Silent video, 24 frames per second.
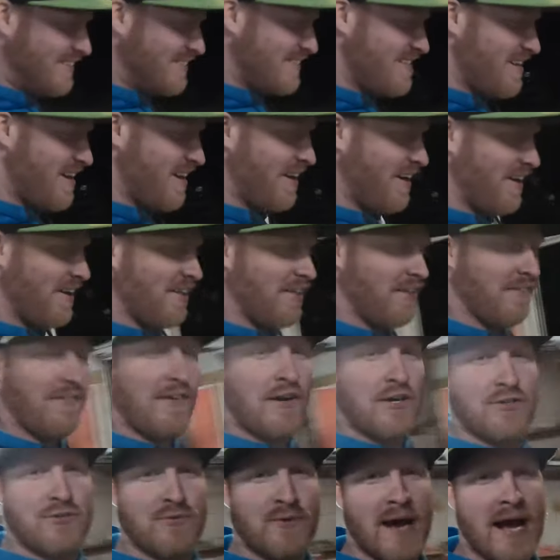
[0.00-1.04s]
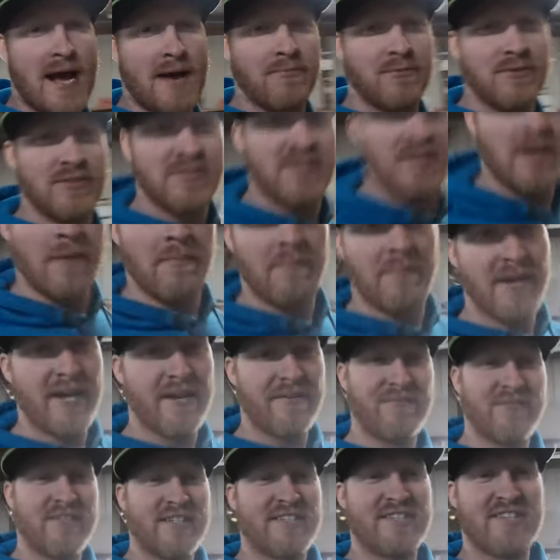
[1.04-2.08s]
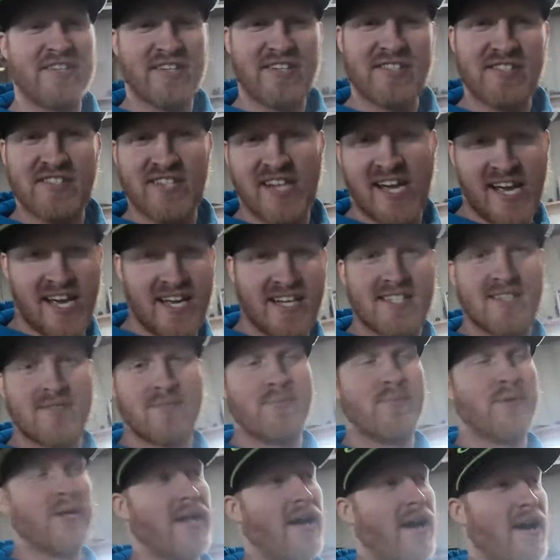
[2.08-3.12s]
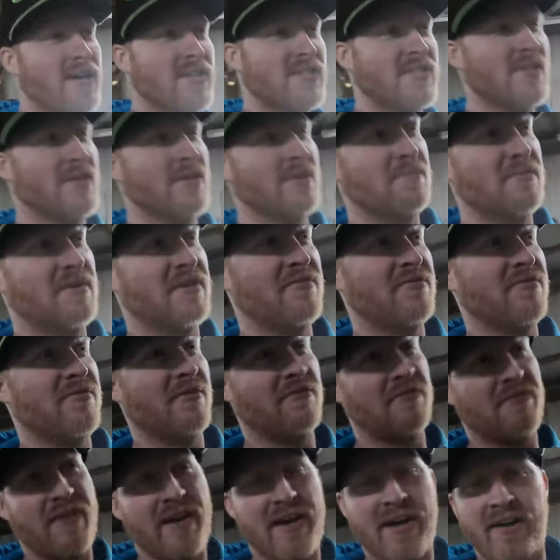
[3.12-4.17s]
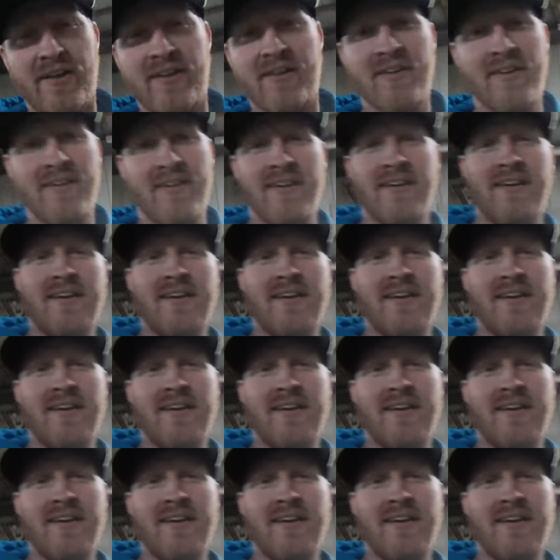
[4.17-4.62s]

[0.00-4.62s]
uh, the first ride was a bit of a success, but also a bit of a fail.